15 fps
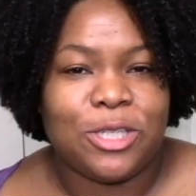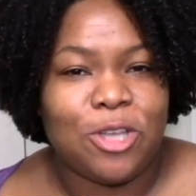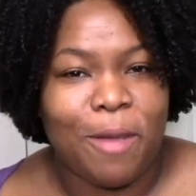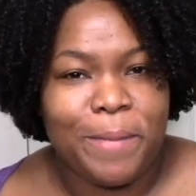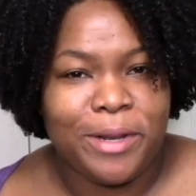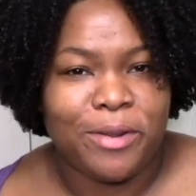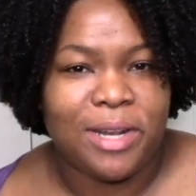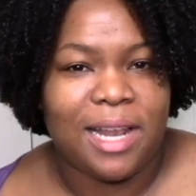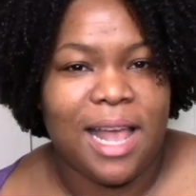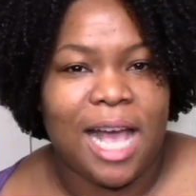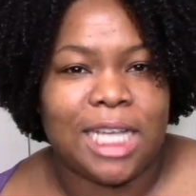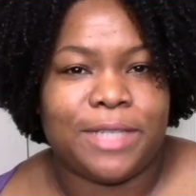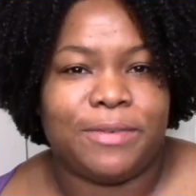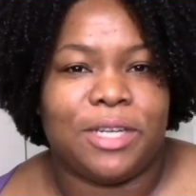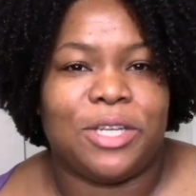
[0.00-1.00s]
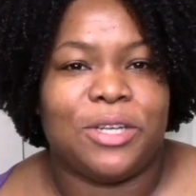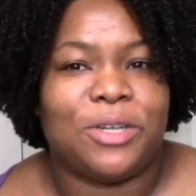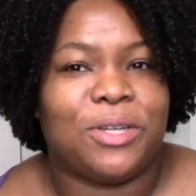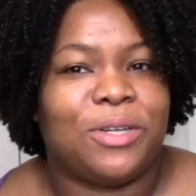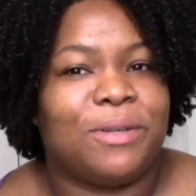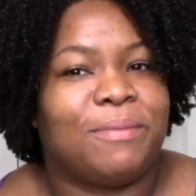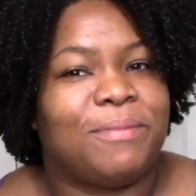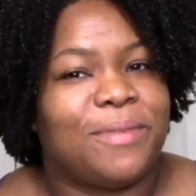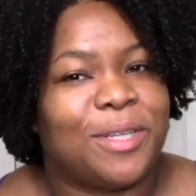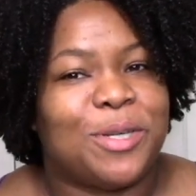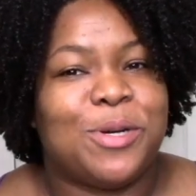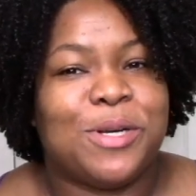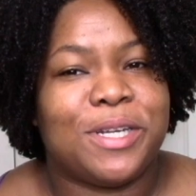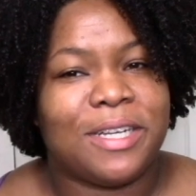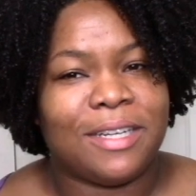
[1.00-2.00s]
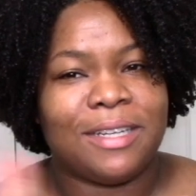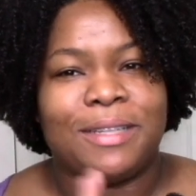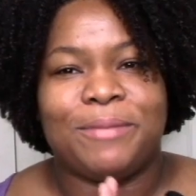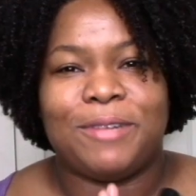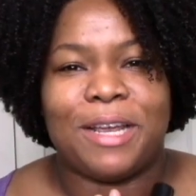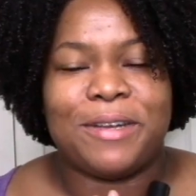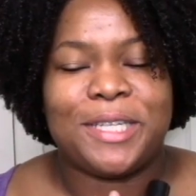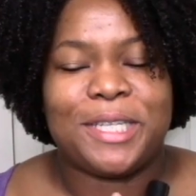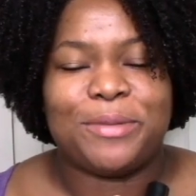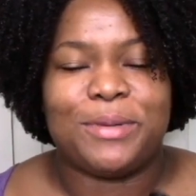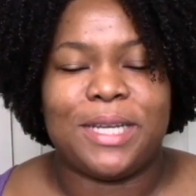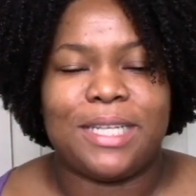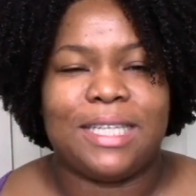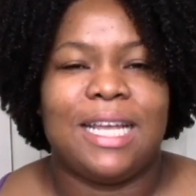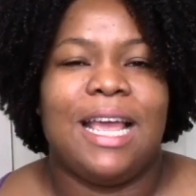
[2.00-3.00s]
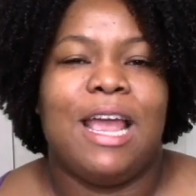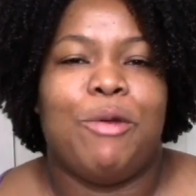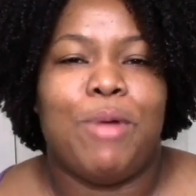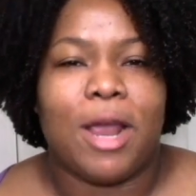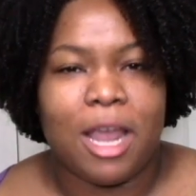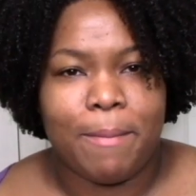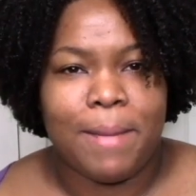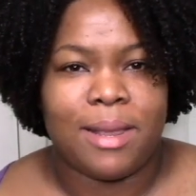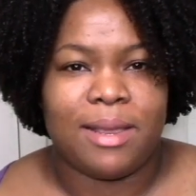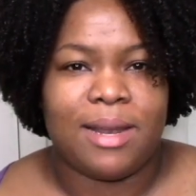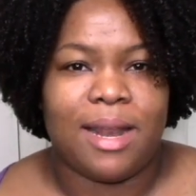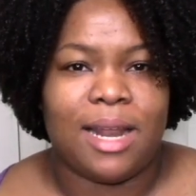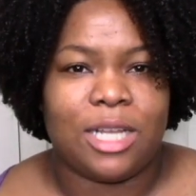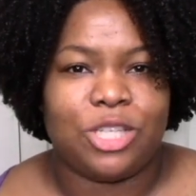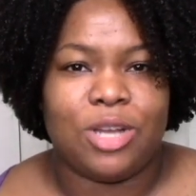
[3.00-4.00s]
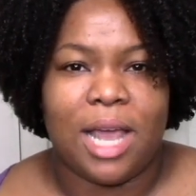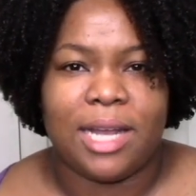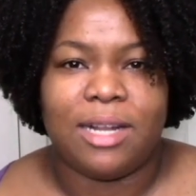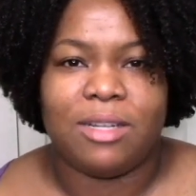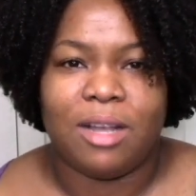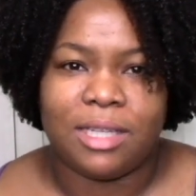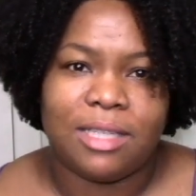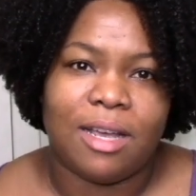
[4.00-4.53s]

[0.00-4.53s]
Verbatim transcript: saw me do the last video, the owner, very sweet, recommended that I try the Nut